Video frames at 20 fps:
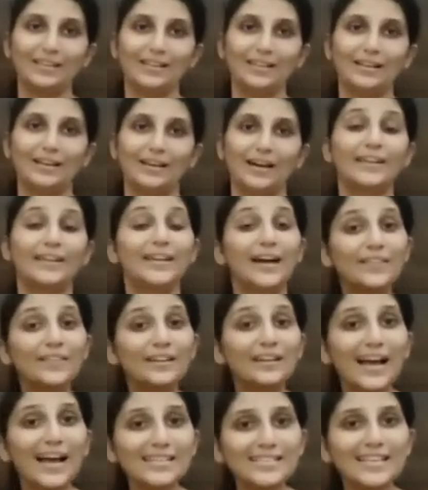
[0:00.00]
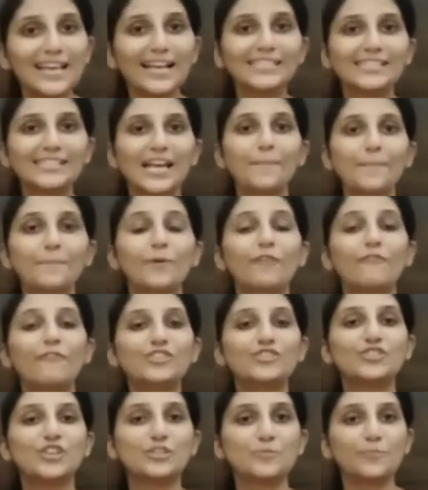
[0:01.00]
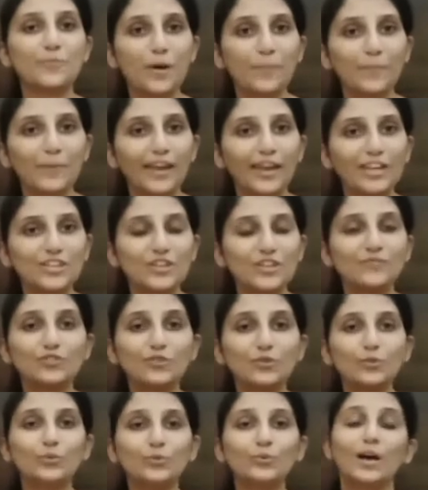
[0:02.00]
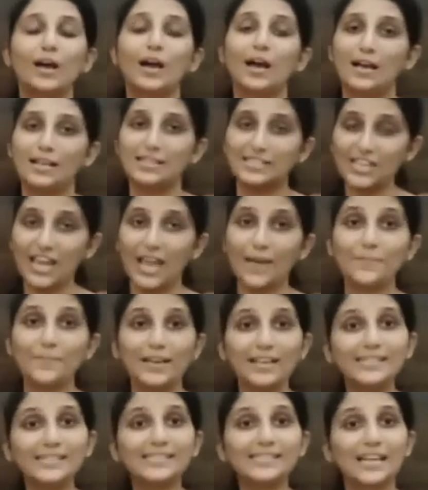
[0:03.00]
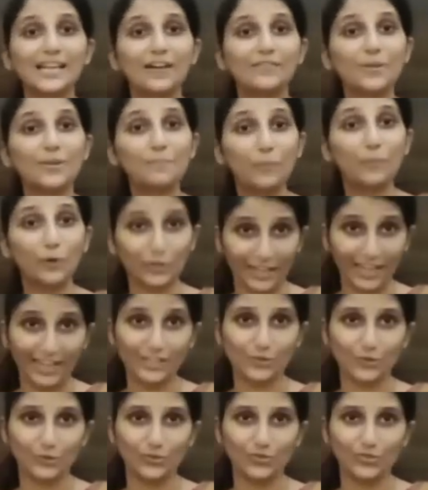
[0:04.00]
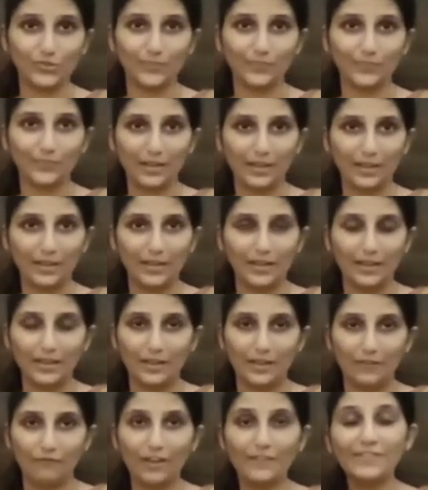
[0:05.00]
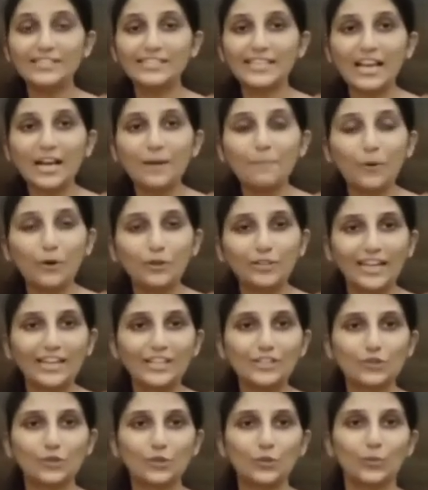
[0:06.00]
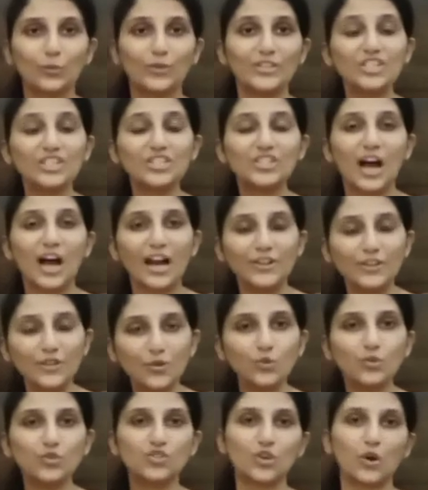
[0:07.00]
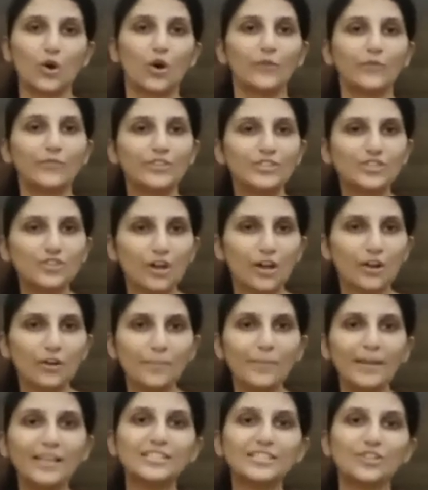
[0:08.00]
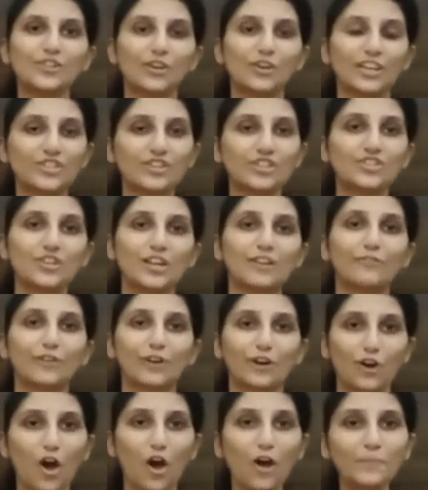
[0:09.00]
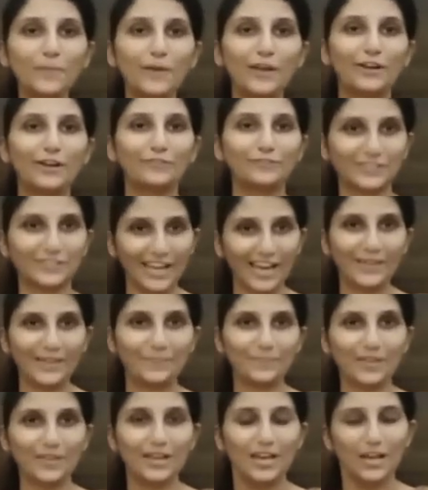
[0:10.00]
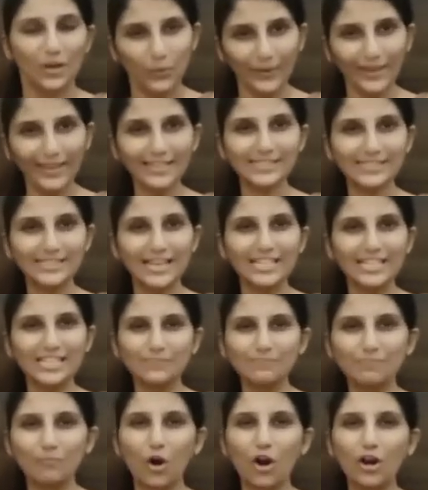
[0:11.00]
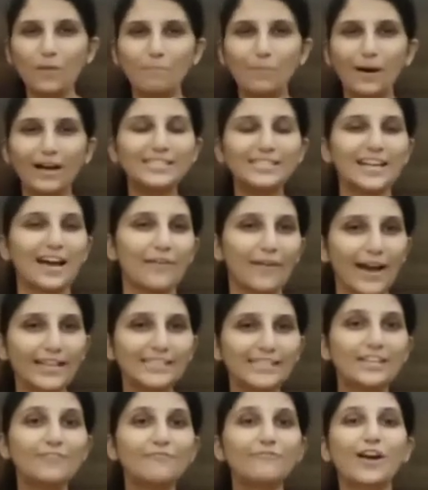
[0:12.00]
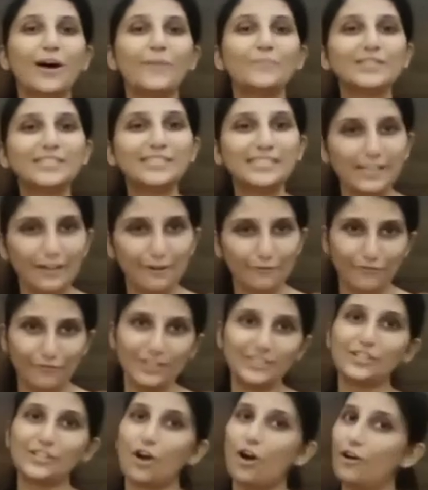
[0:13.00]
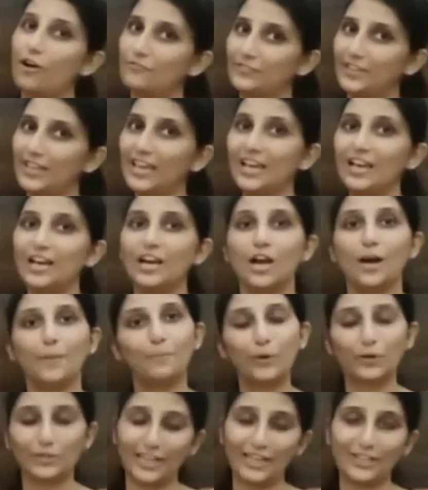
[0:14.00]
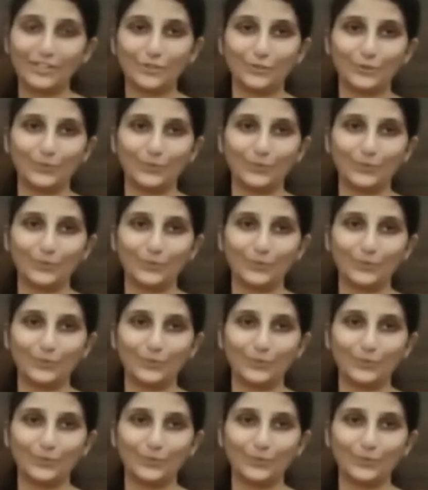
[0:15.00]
Another classic example of vegetative propagation through stem is the potatoes. When we take a potato which is unused or which remains in your kitchen shelf for a long period of time, we can see small buds arising from the surface of the potato.